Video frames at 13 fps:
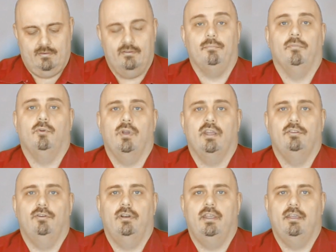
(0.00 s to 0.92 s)
Something quick
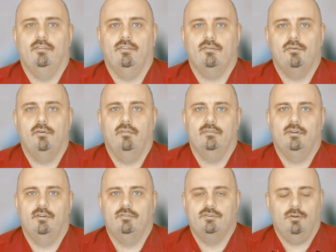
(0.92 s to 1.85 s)
and dirty you can throw over
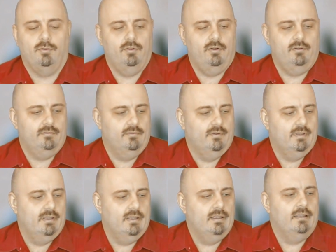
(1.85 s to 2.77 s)
your shoulder.
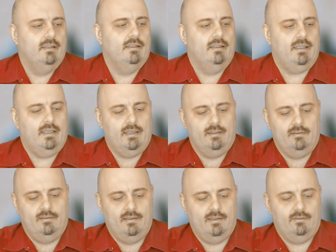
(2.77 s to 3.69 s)

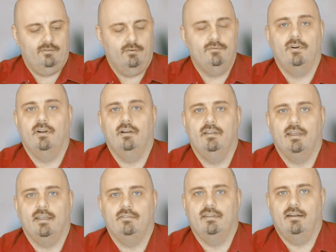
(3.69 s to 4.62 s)
And so far,
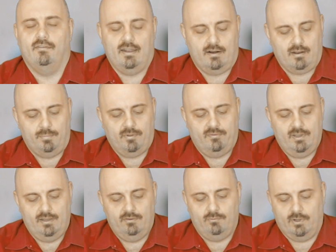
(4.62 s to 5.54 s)
like I said, I've got a couple of
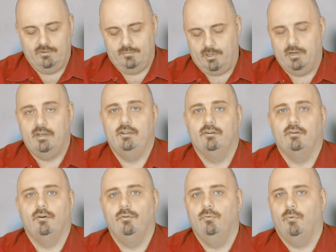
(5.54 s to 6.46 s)
these. One's about a
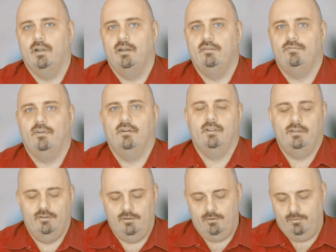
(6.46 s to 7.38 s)
year old, one is fairly
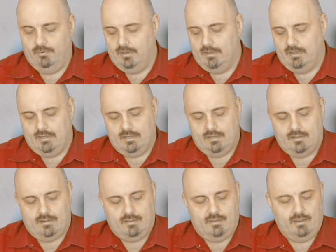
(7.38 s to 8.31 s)
new.
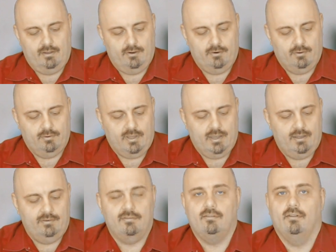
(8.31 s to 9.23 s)
The year-old
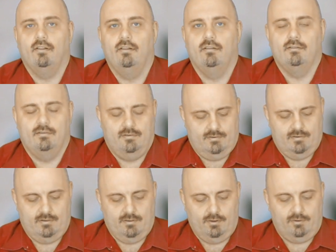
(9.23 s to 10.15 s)
case still
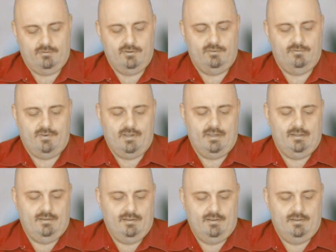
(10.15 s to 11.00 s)
looks just fine.